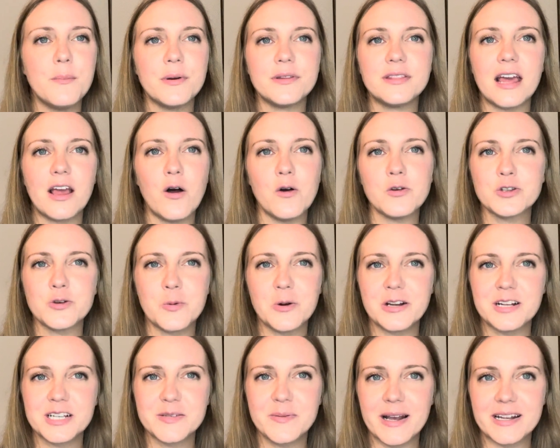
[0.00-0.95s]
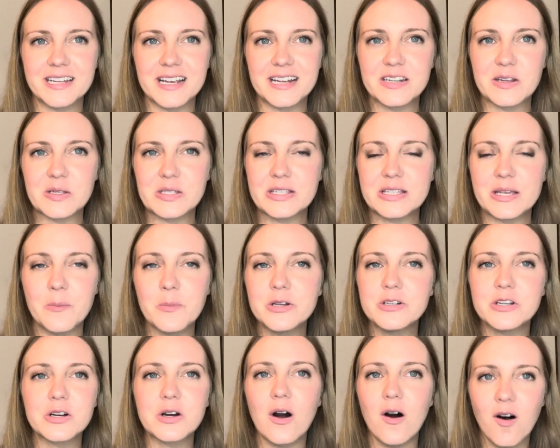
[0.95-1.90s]
but they also weren't expecting someone
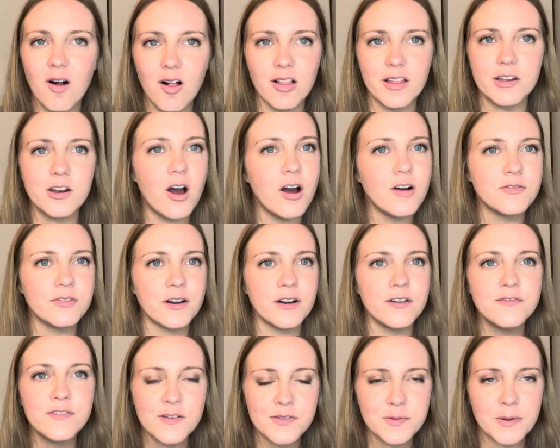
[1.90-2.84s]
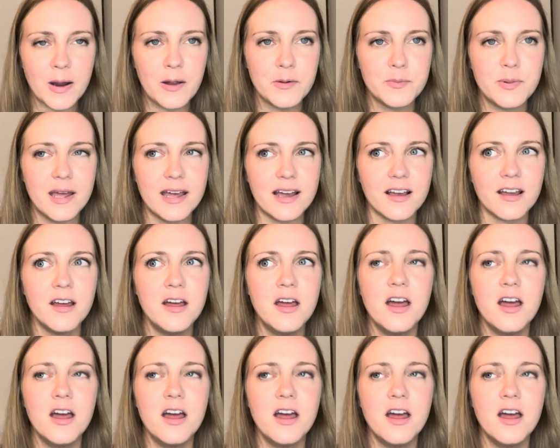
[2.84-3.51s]
to call and offer a 5th-round pick